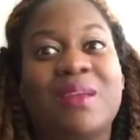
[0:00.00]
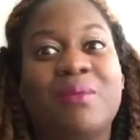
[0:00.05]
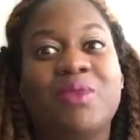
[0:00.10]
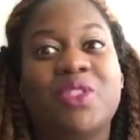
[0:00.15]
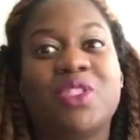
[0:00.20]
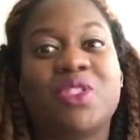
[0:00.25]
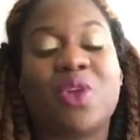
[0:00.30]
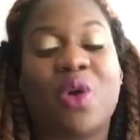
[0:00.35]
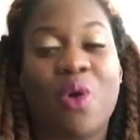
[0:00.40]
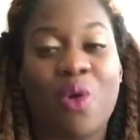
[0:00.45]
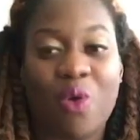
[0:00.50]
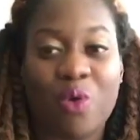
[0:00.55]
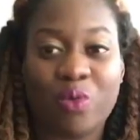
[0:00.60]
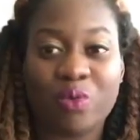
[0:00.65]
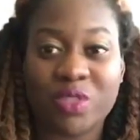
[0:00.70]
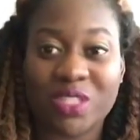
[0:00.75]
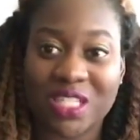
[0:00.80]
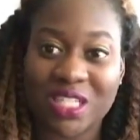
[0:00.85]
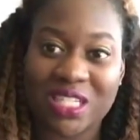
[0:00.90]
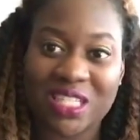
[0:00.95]
I'm just
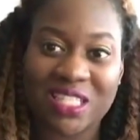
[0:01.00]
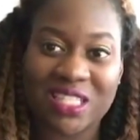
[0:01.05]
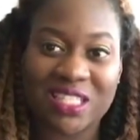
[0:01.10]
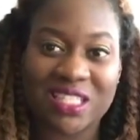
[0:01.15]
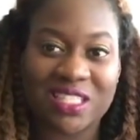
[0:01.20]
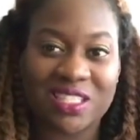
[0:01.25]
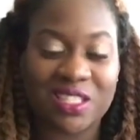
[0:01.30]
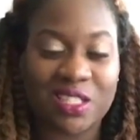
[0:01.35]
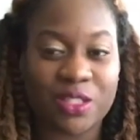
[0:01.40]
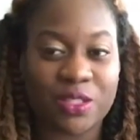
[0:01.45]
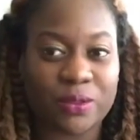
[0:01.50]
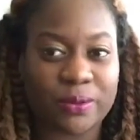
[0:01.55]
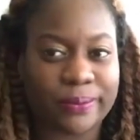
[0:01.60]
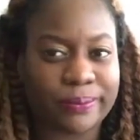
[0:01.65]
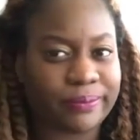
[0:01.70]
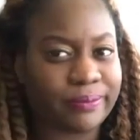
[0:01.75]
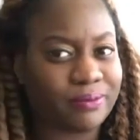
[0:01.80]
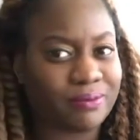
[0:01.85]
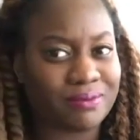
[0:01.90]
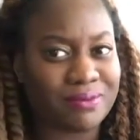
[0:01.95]
home chilling, you know.